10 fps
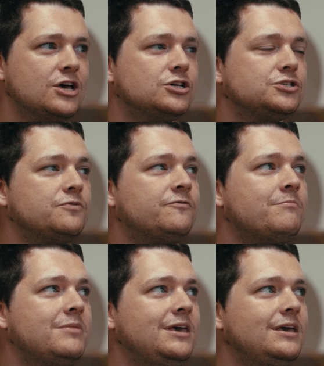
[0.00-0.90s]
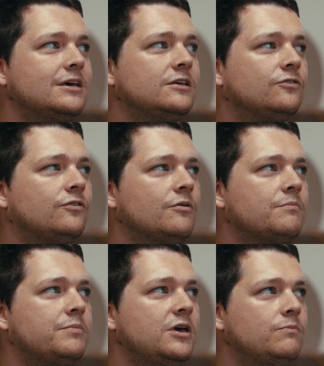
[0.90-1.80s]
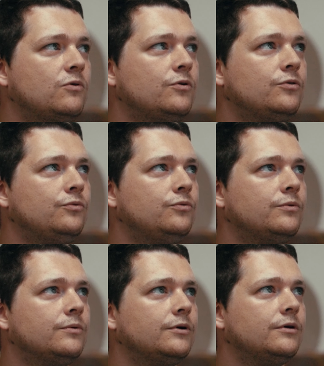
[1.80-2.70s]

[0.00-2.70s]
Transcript: So for me, it's that people who